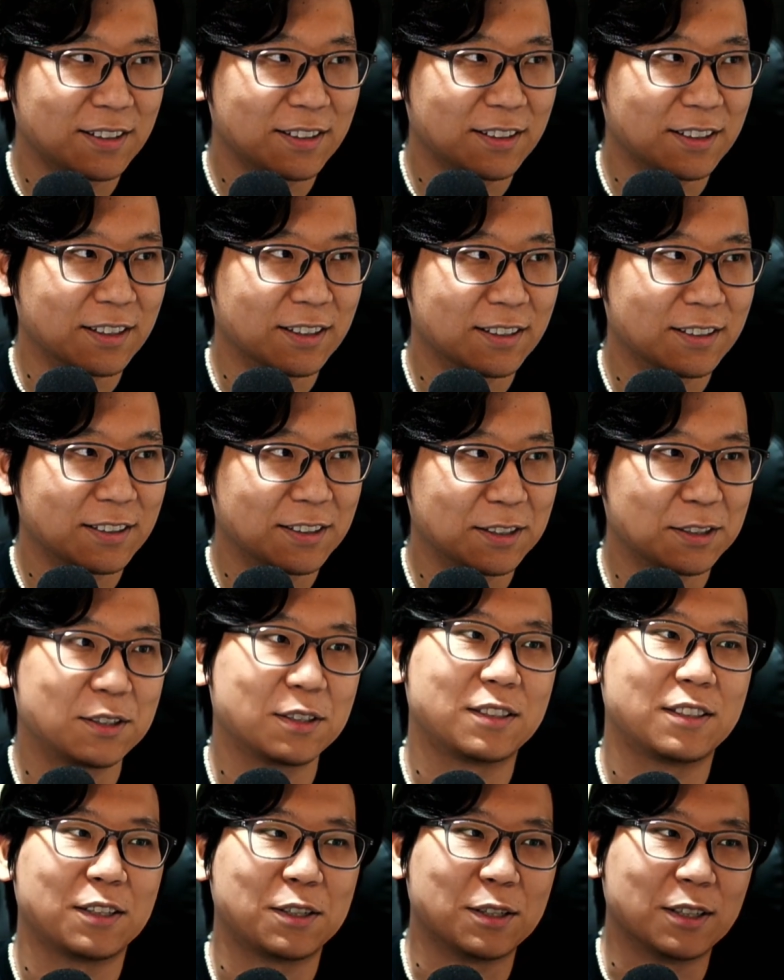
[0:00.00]
Yeah. It's
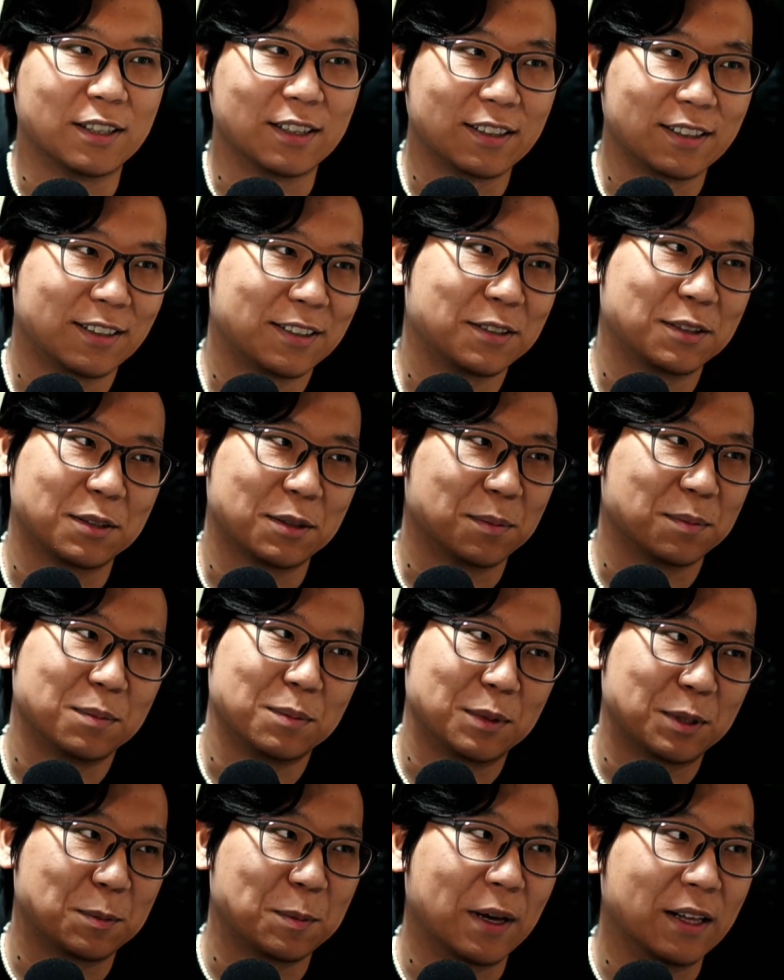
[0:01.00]
just a
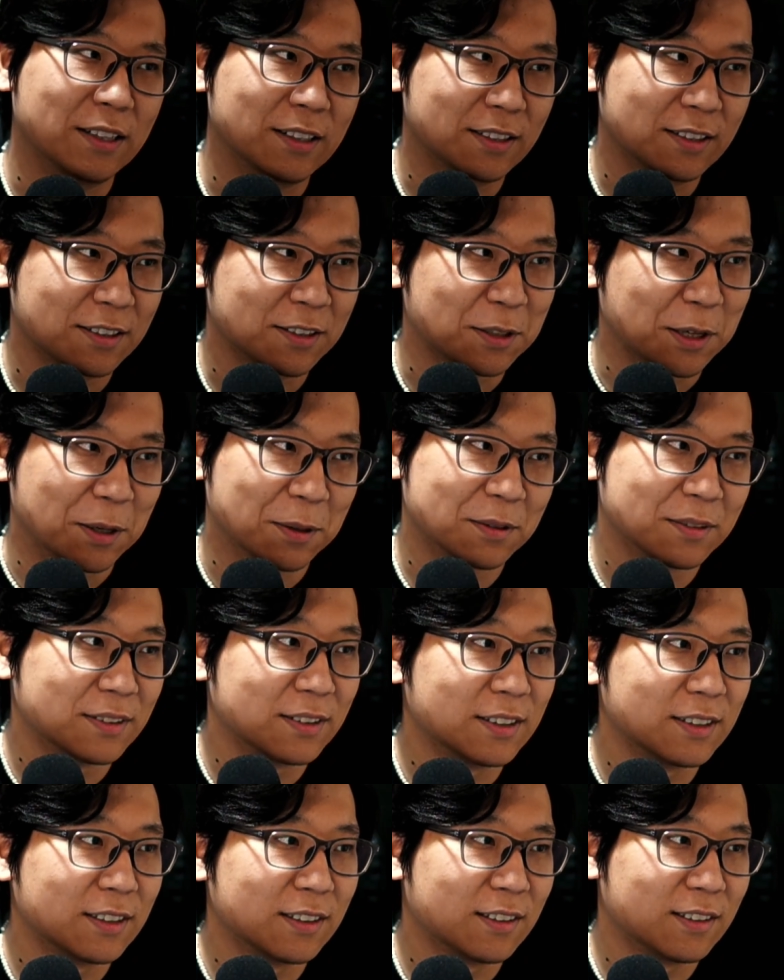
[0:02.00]
misspelling. So,
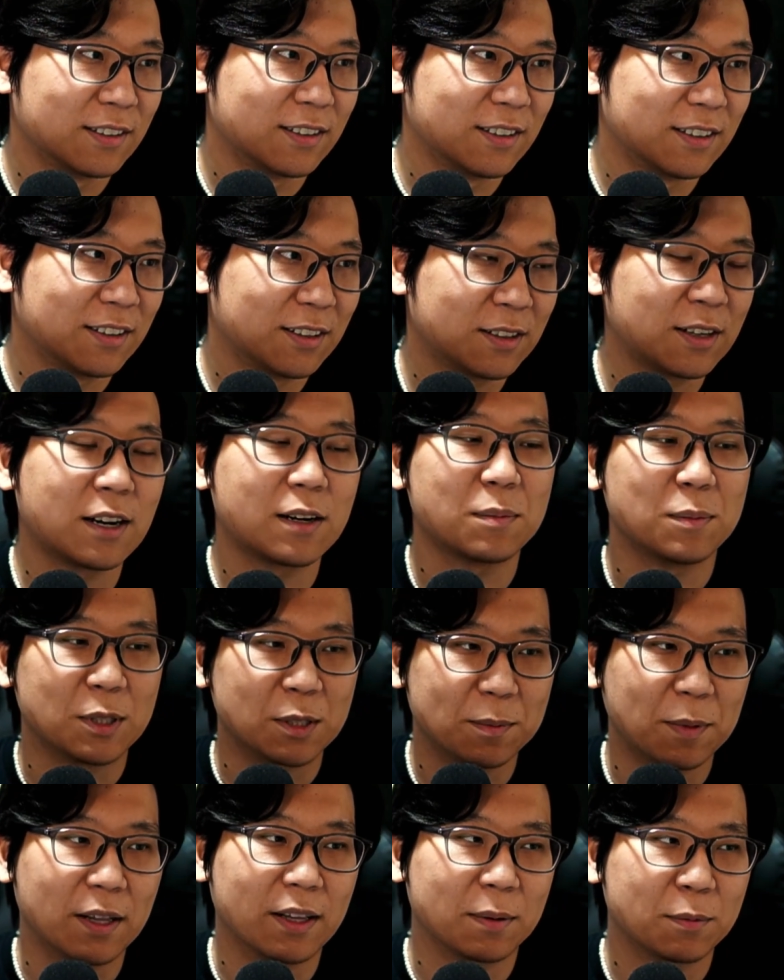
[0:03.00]
not a
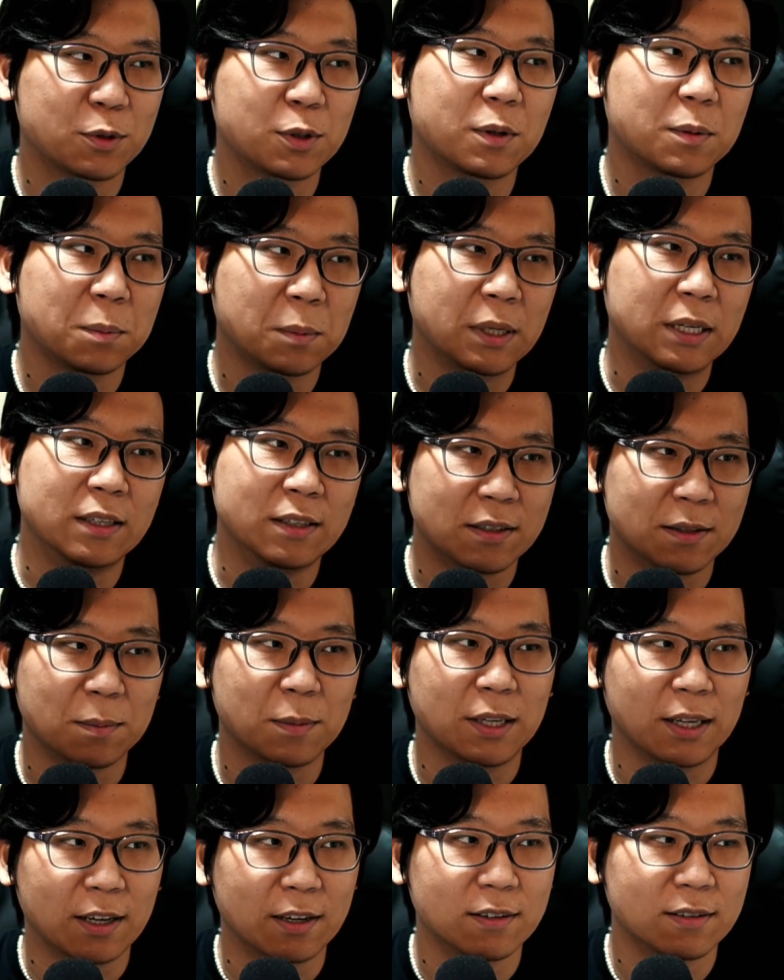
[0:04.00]
misspelling. I'm sure it means
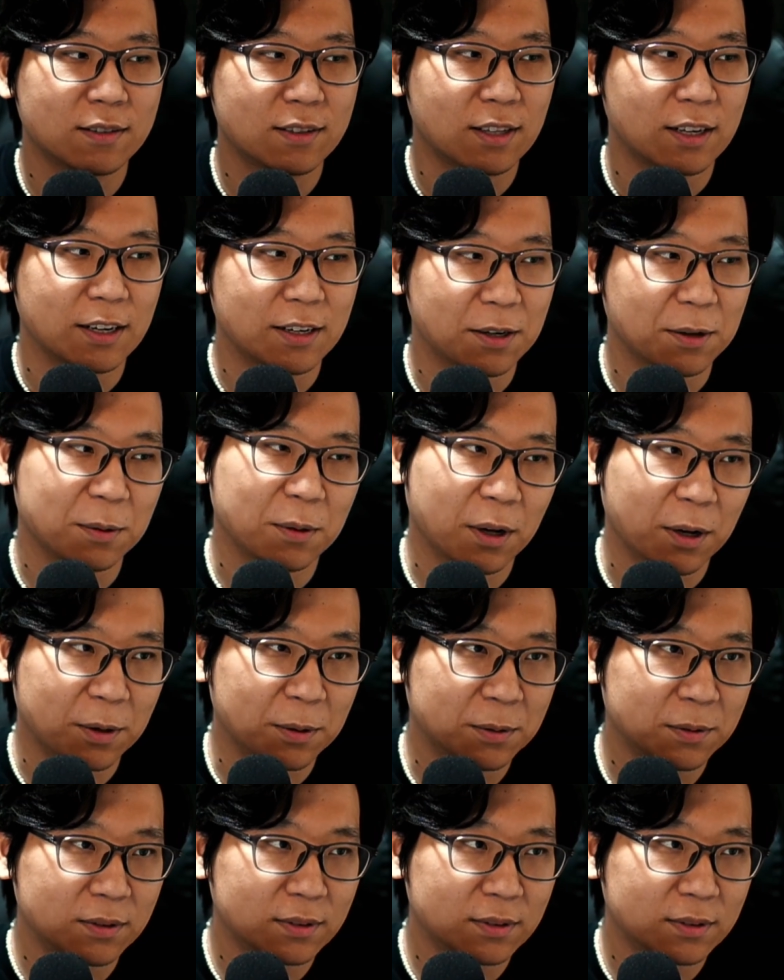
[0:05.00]
something else that I don't know.